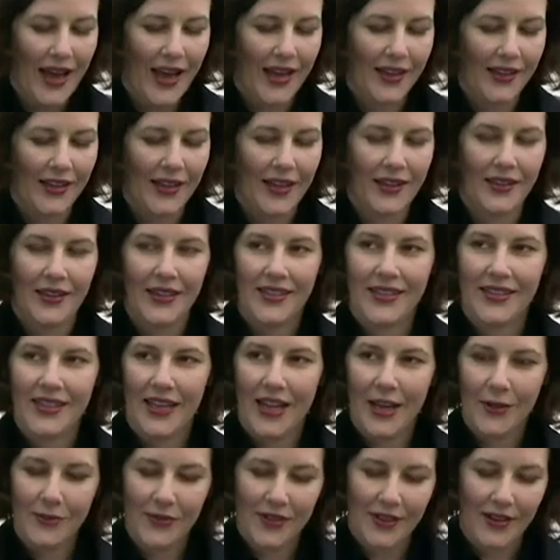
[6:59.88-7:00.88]
and at the
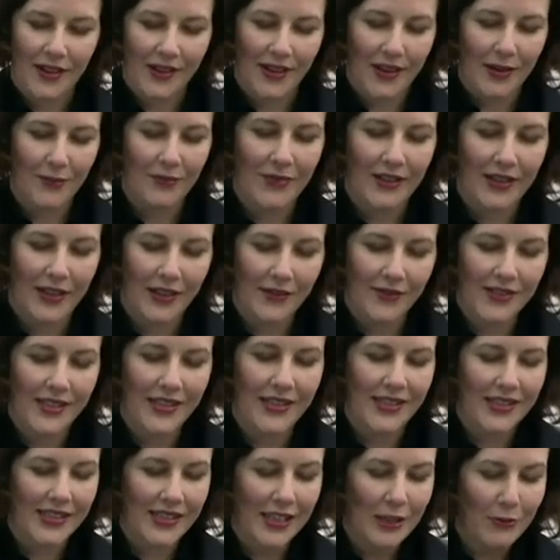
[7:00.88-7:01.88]
same time gives
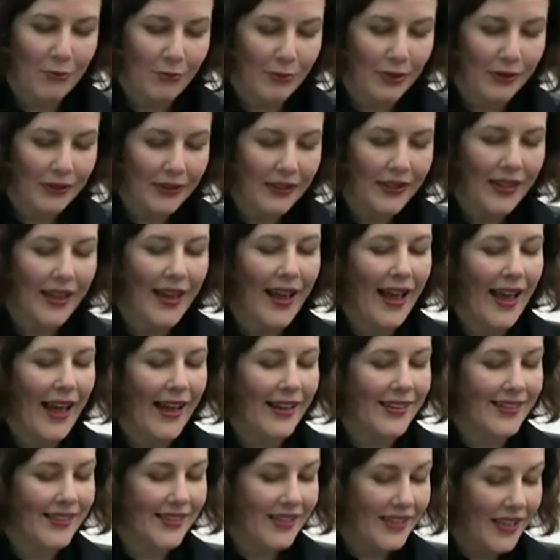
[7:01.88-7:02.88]
the simple
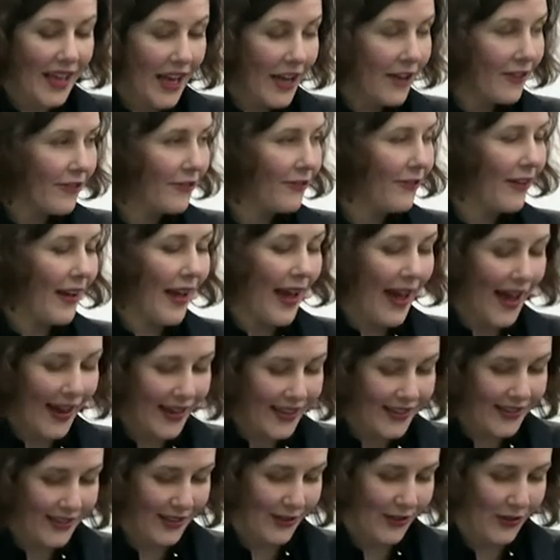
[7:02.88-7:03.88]
and safe
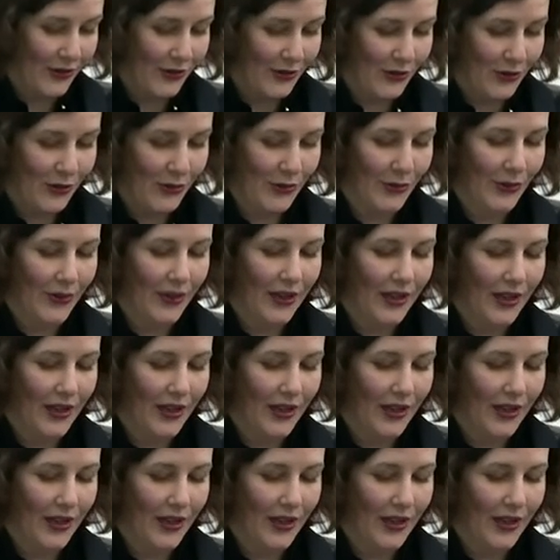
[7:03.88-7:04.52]
access to